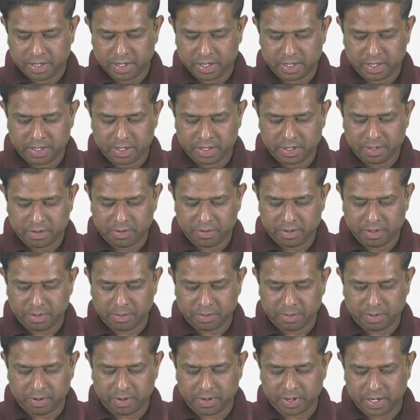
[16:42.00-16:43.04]
and then 2 to
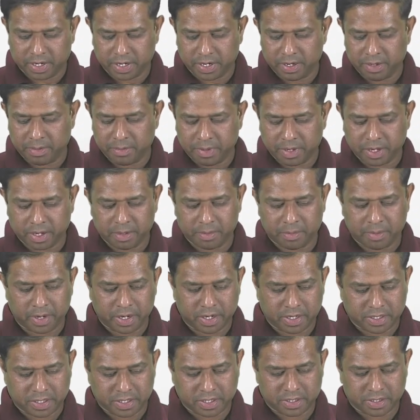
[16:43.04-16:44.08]
the power 10
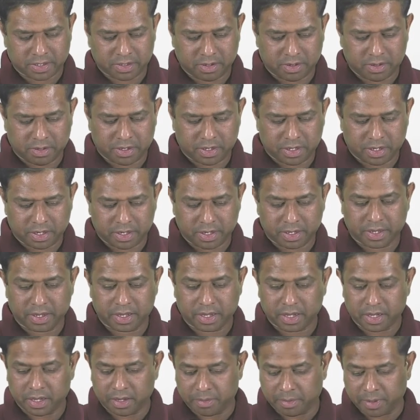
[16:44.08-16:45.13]
megabytes is called
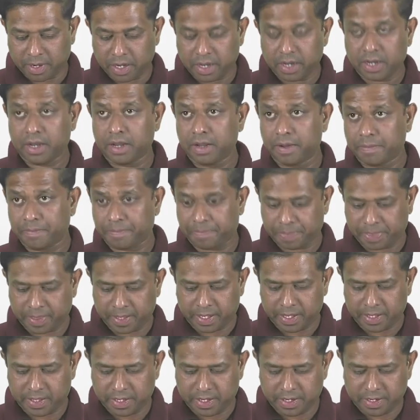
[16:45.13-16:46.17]
gigabyte,
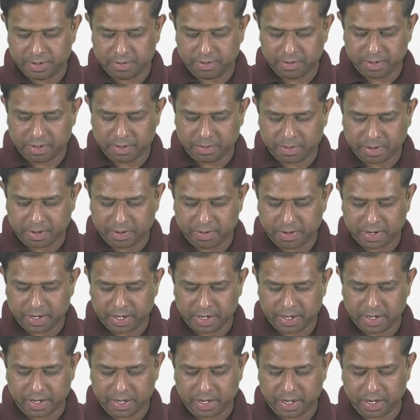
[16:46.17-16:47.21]
and then 2 to the power
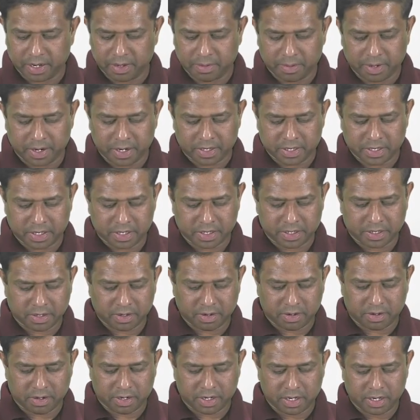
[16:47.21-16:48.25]
10 gigabytes is
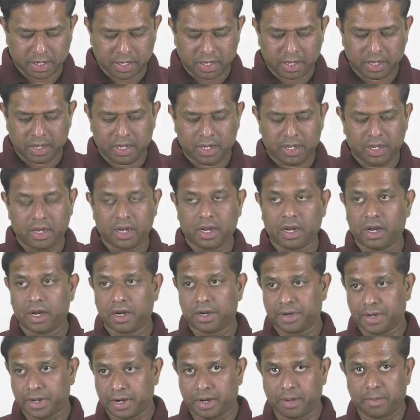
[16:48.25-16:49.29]
called
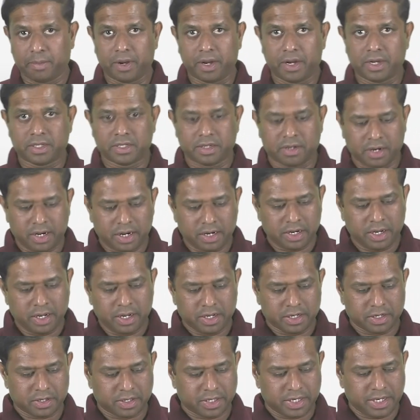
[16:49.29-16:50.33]
terabytes. All right.
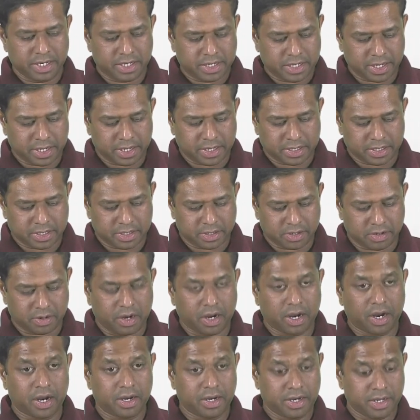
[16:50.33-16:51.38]
So these days, so
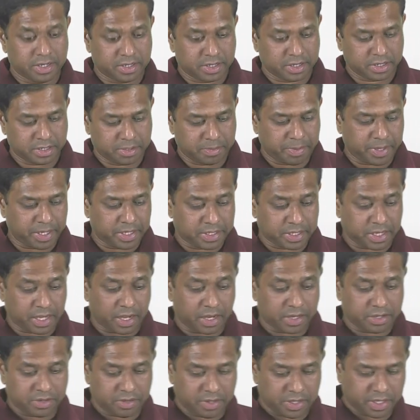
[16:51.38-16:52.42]
hard disk space
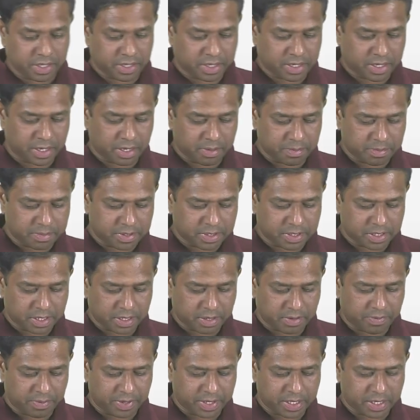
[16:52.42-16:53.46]
actually comes
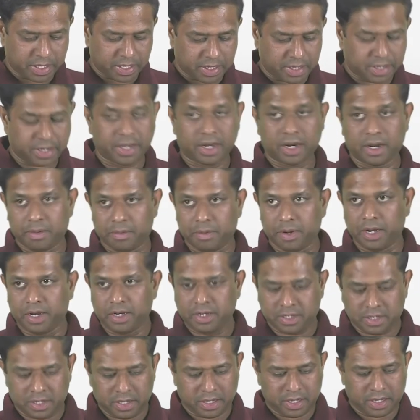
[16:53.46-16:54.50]
with
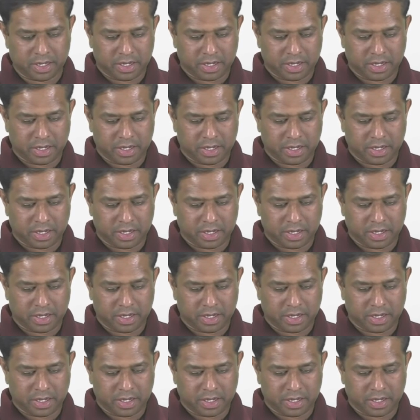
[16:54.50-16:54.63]
terabytes,